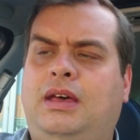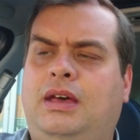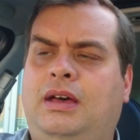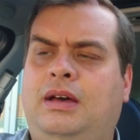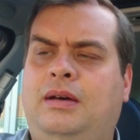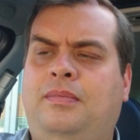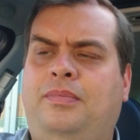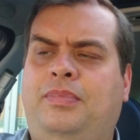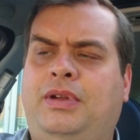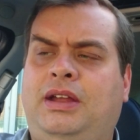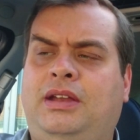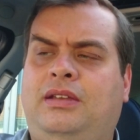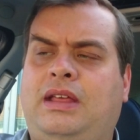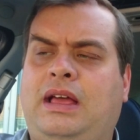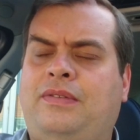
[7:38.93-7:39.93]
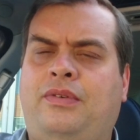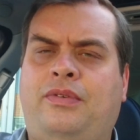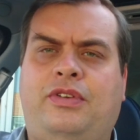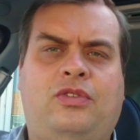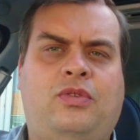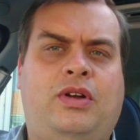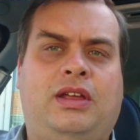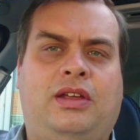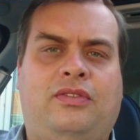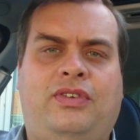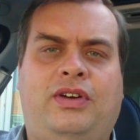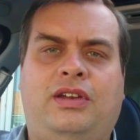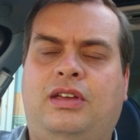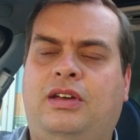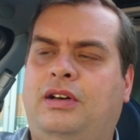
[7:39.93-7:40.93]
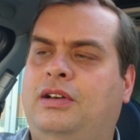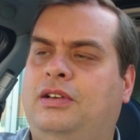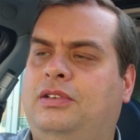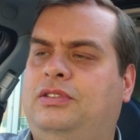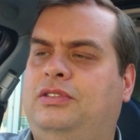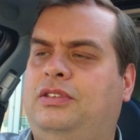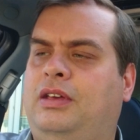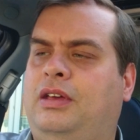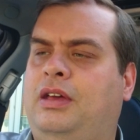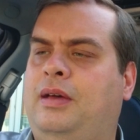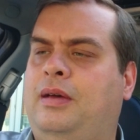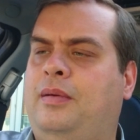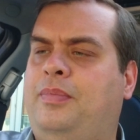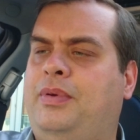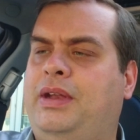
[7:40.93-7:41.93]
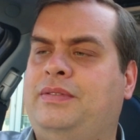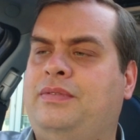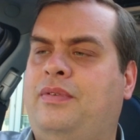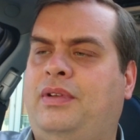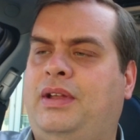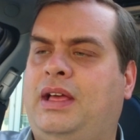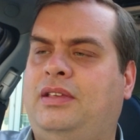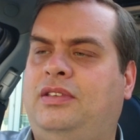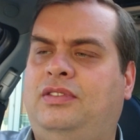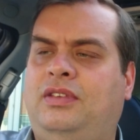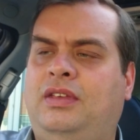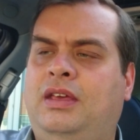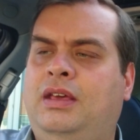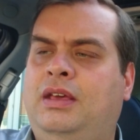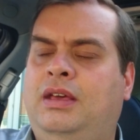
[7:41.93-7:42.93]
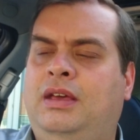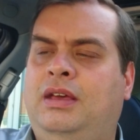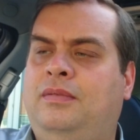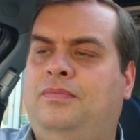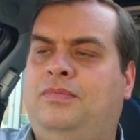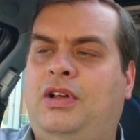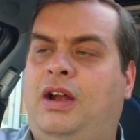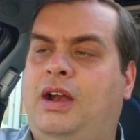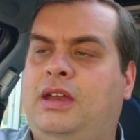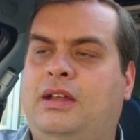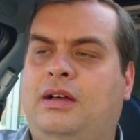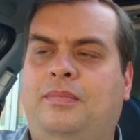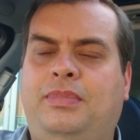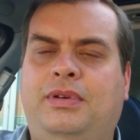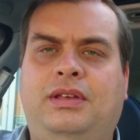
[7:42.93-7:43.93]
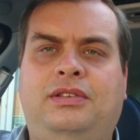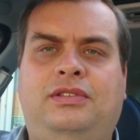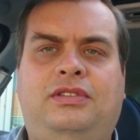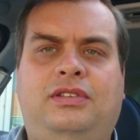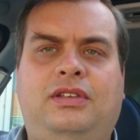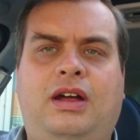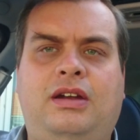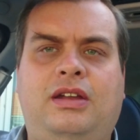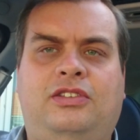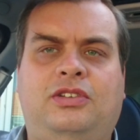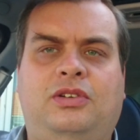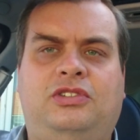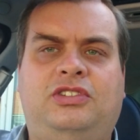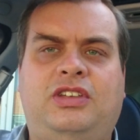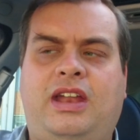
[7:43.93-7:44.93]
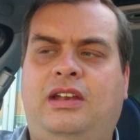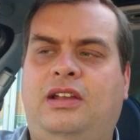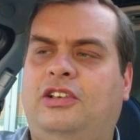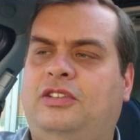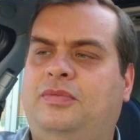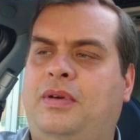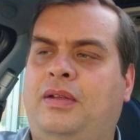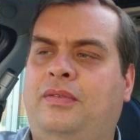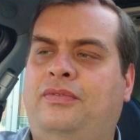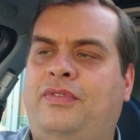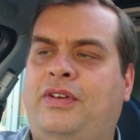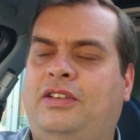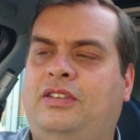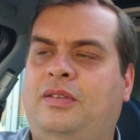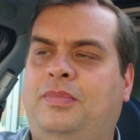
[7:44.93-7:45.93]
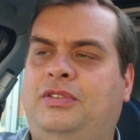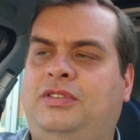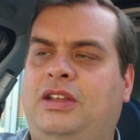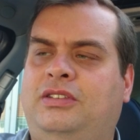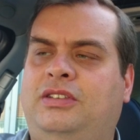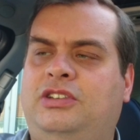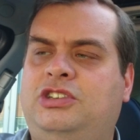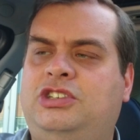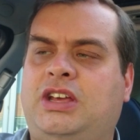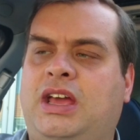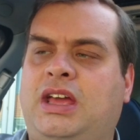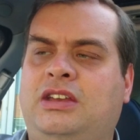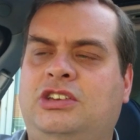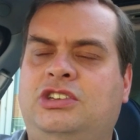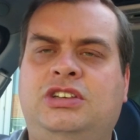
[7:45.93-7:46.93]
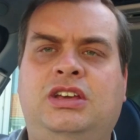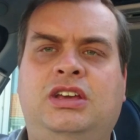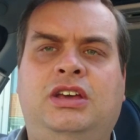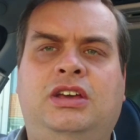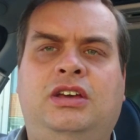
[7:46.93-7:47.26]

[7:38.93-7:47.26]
But I gather it's quite a good fun car. But nevertheless, tiny numbers, only sold 10 last month. That's a percentage change